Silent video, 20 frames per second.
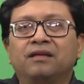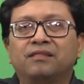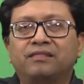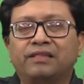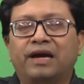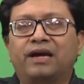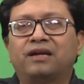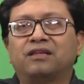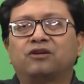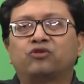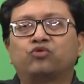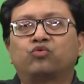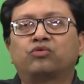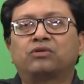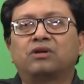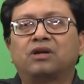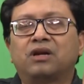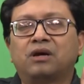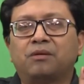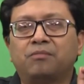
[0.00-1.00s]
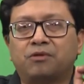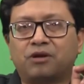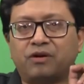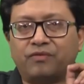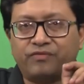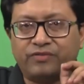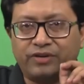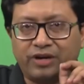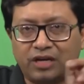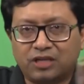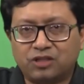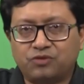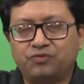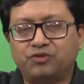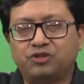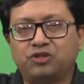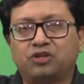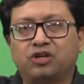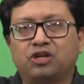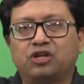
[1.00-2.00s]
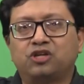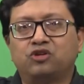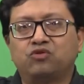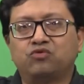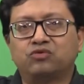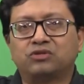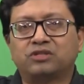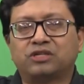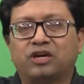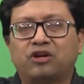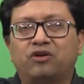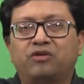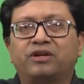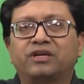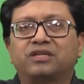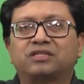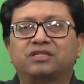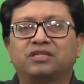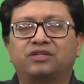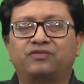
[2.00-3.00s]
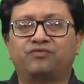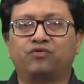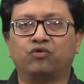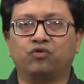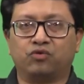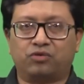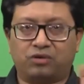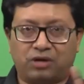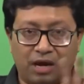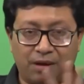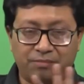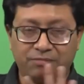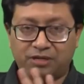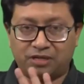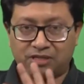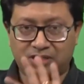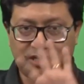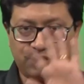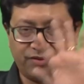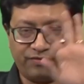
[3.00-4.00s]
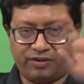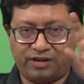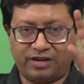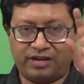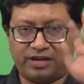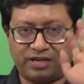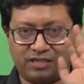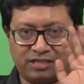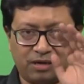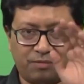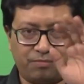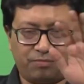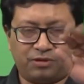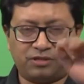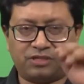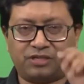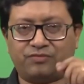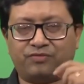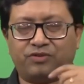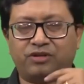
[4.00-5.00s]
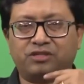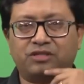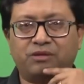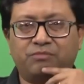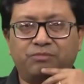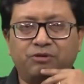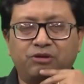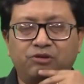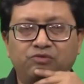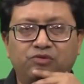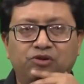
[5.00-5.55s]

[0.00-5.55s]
that the total number of trucks which you can use cannot exceed four. I am just giving an example, say for example, you